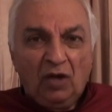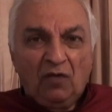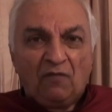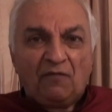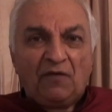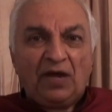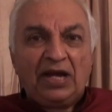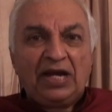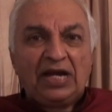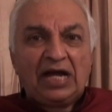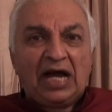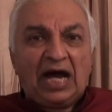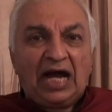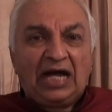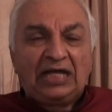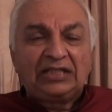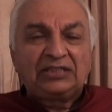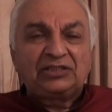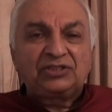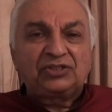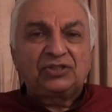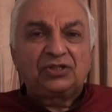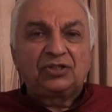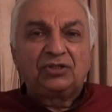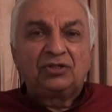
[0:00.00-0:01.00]
When
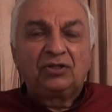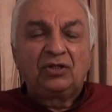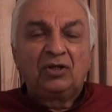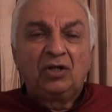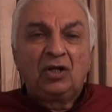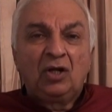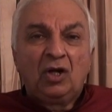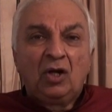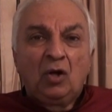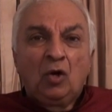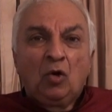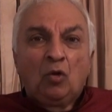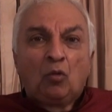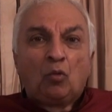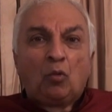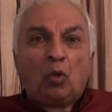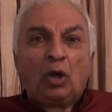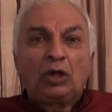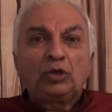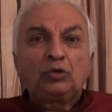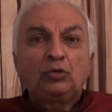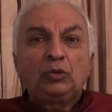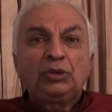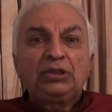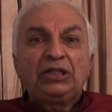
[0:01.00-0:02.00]
asked
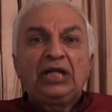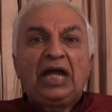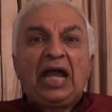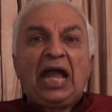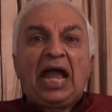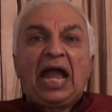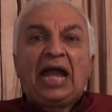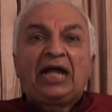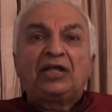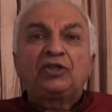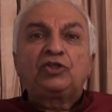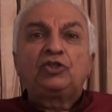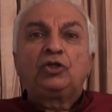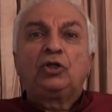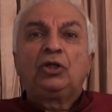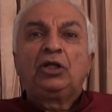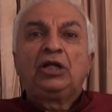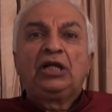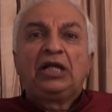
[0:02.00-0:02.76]
what were the actual